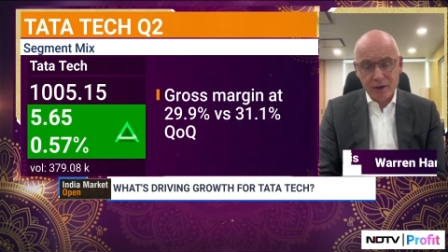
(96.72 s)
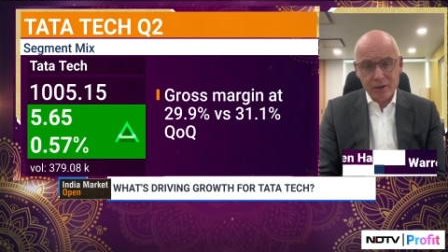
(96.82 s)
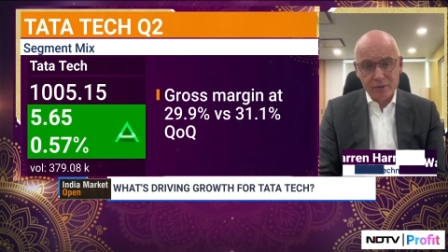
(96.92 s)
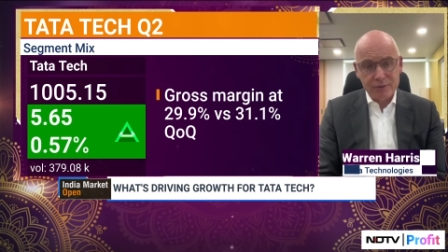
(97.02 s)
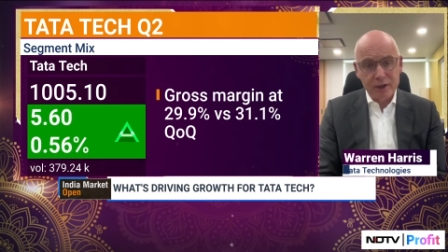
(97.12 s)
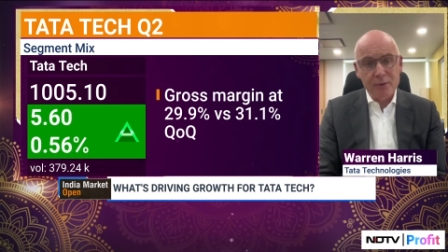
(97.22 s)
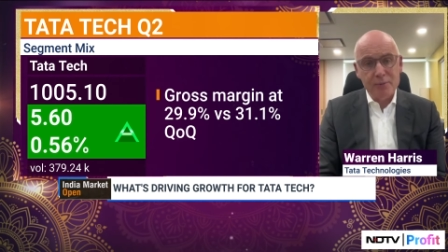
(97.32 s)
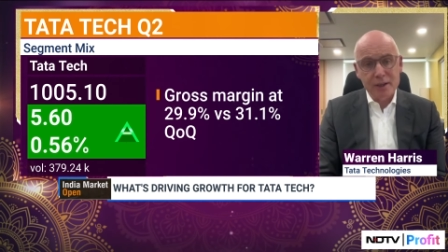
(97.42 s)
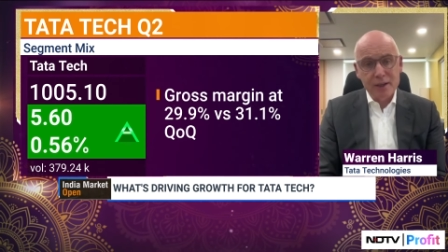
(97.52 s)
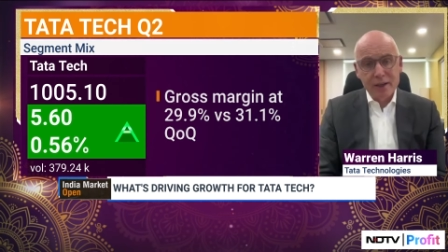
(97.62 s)

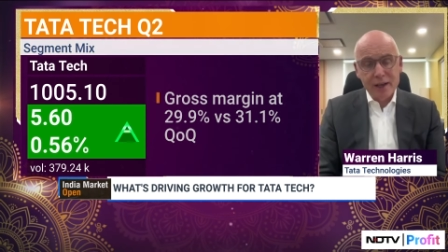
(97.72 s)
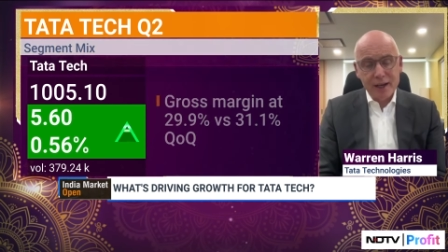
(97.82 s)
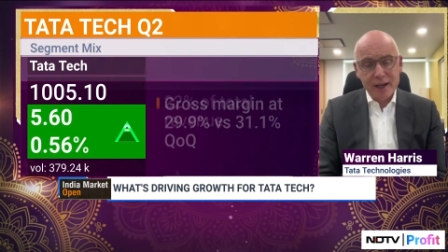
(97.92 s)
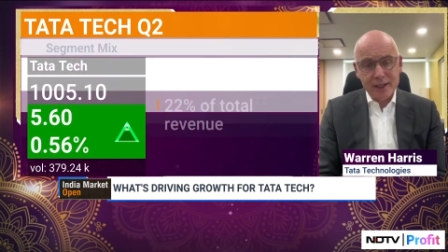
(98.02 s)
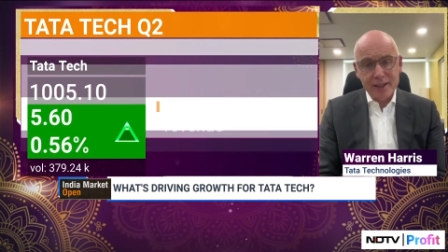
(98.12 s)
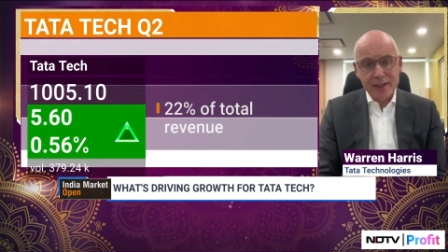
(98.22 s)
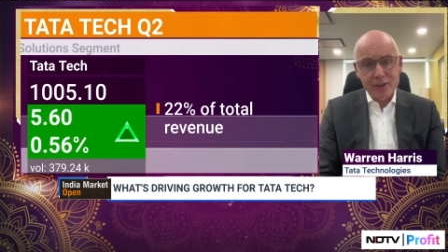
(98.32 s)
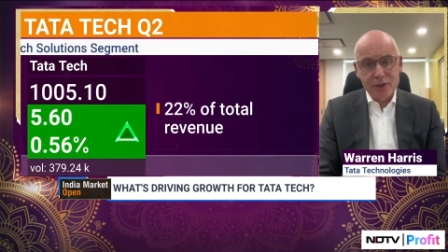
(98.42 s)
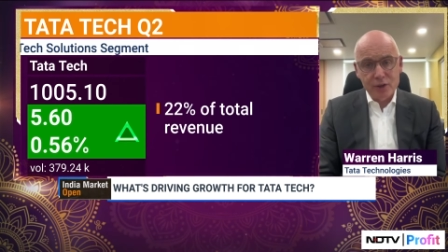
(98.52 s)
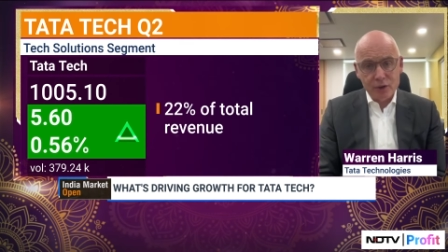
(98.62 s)
confirmed. And I think
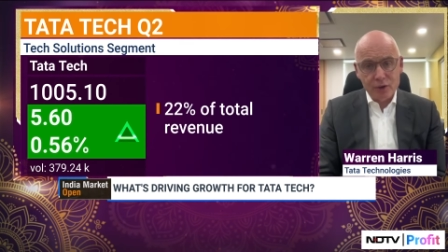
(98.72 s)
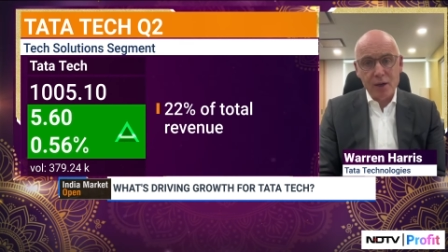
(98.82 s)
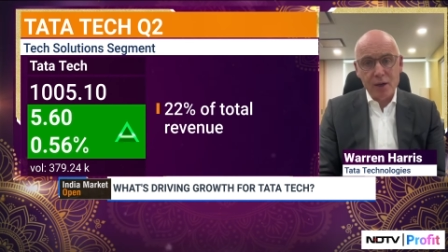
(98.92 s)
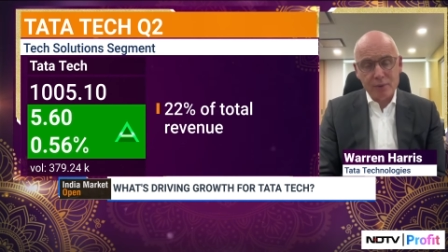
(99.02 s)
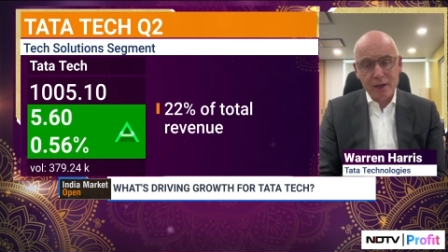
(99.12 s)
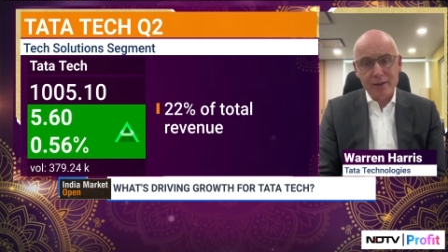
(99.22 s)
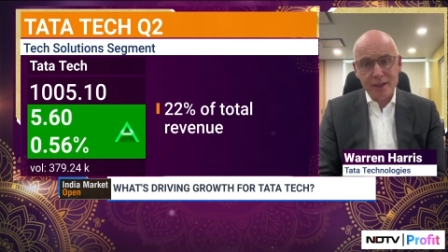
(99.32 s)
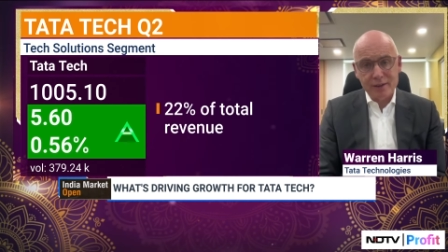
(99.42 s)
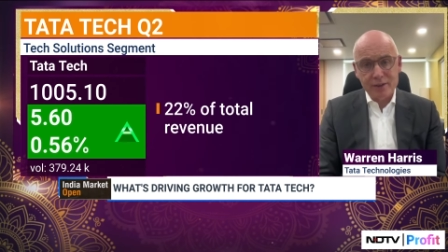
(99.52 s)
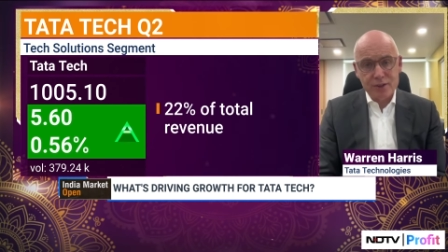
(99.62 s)
in Europe, I
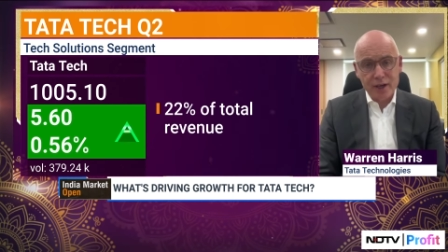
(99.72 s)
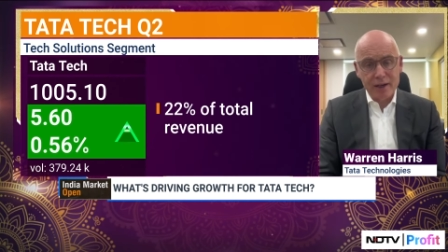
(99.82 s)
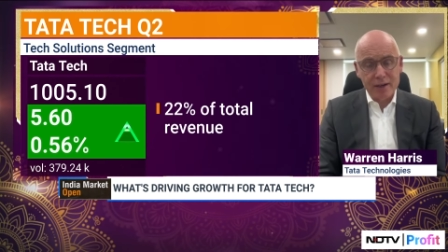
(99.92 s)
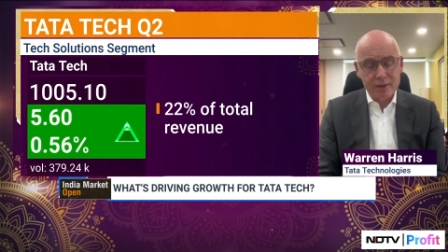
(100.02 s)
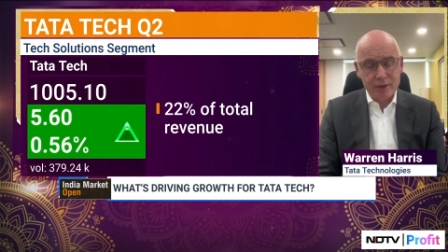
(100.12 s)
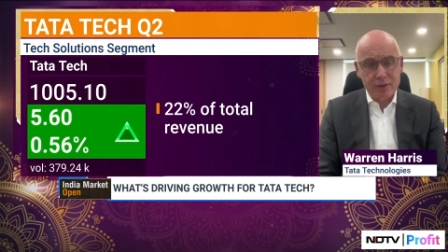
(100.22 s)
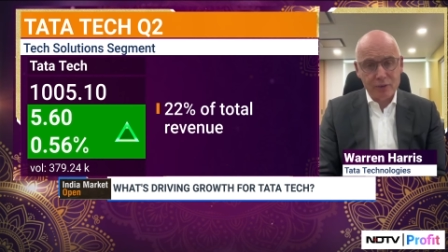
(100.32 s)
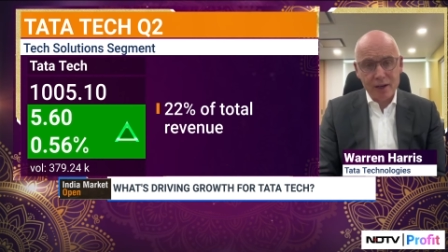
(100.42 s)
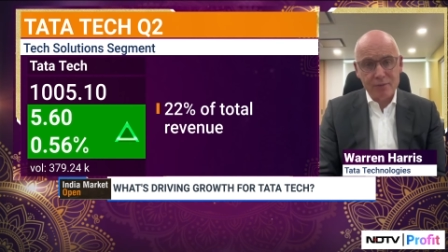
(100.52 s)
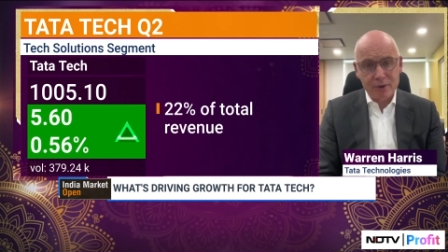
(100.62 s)
think the
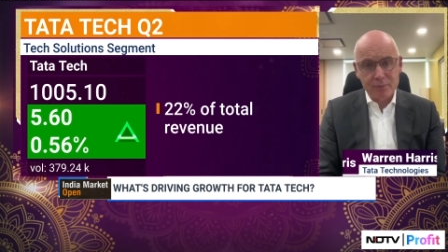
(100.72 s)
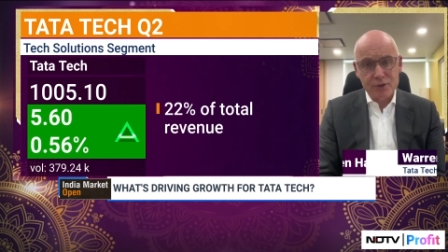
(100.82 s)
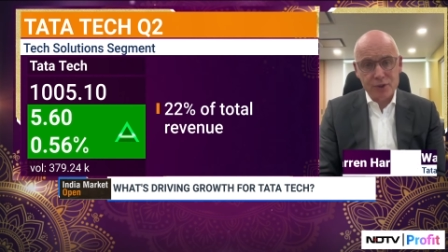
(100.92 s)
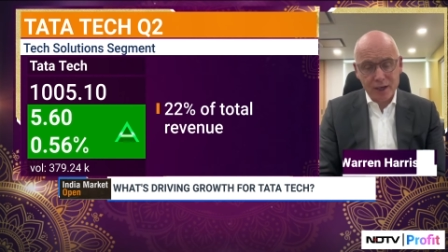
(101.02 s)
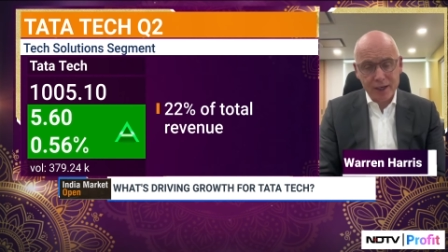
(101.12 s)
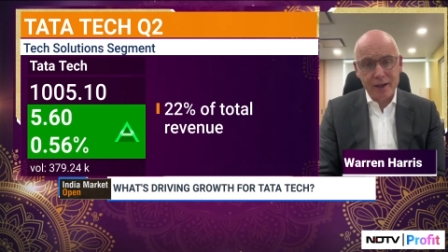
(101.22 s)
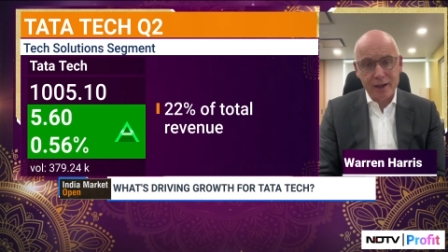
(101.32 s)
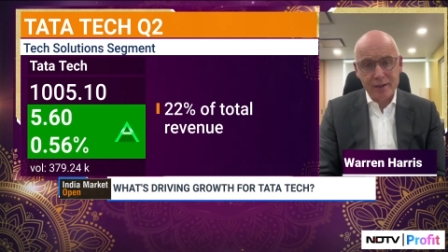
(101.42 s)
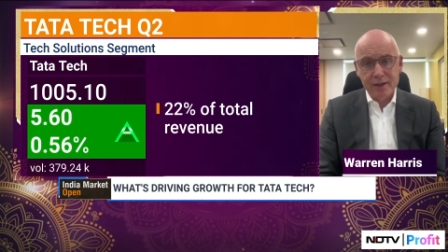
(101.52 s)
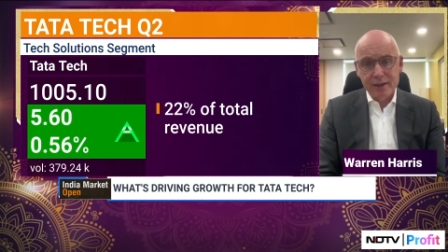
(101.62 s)
threat from
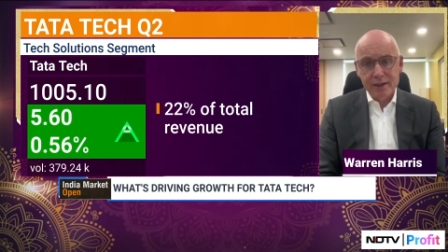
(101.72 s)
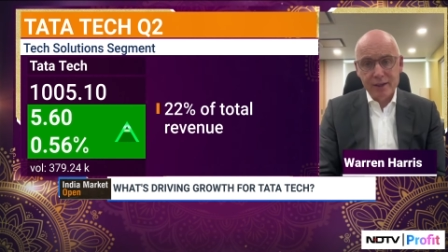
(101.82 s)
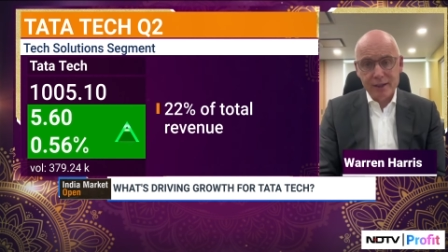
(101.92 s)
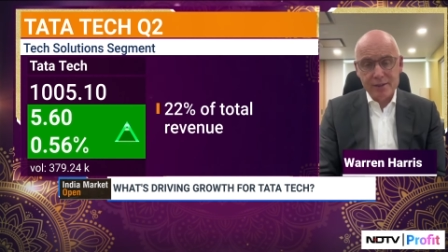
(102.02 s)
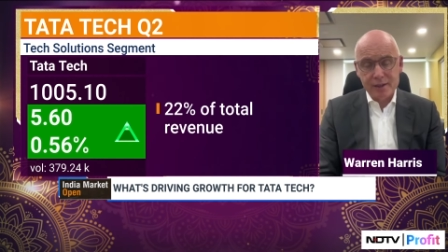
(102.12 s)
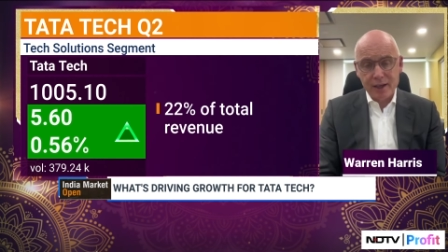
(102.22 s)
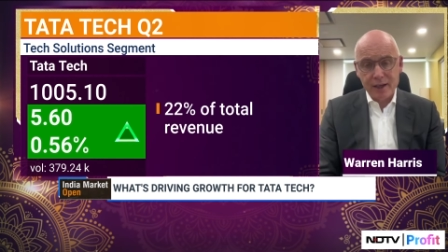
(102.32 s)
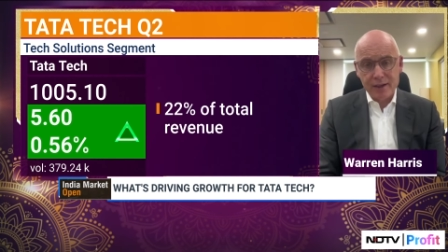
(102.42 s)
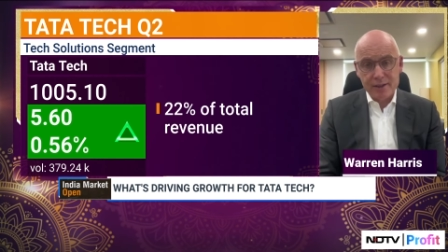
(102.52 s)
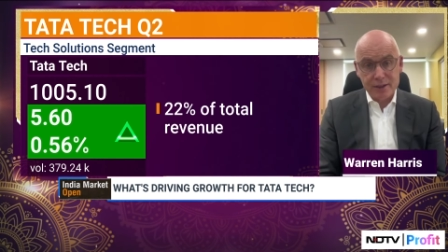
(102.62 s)
China is
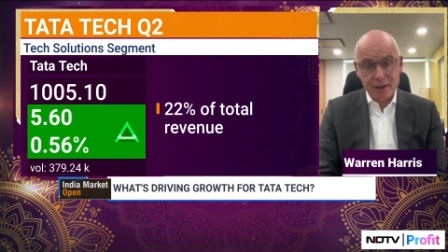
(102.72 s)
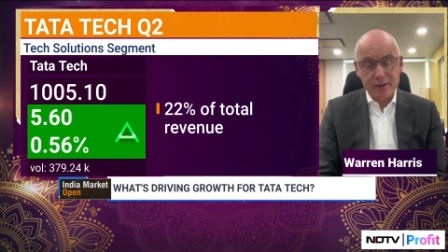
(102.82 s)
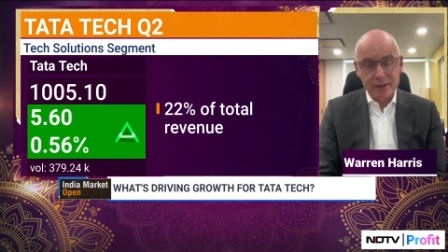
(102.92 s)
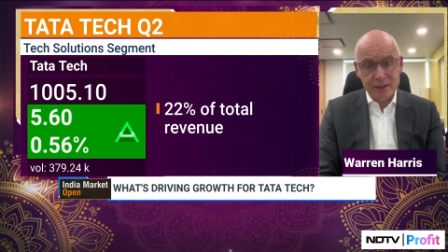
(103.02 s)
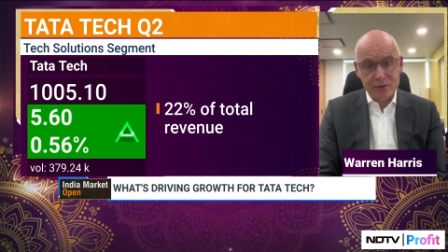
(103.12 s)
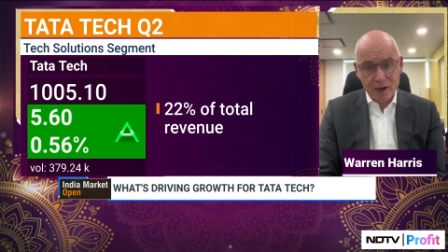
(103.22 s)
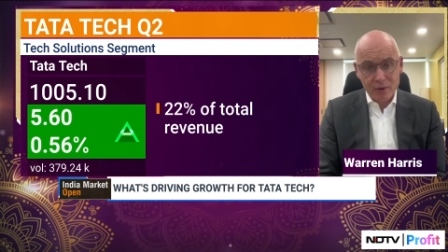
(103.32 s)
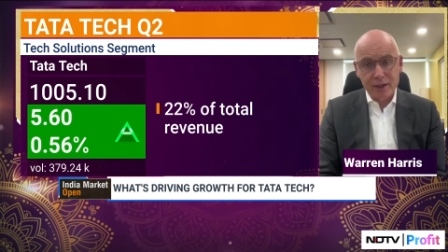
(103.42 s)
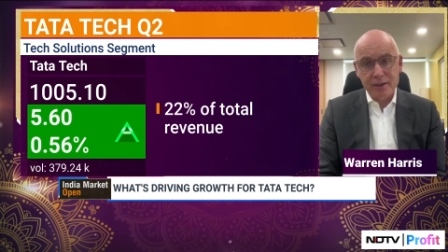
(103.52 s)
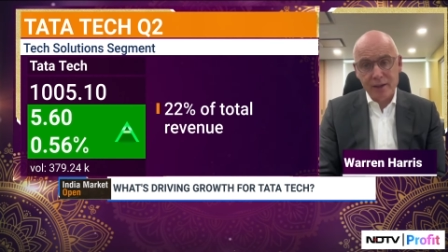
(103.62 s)
certainly
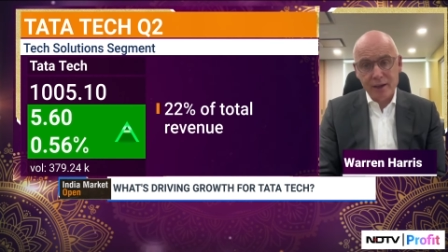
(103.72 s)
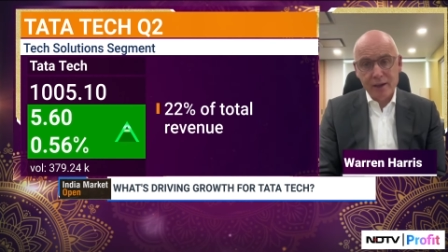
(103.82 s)
growing.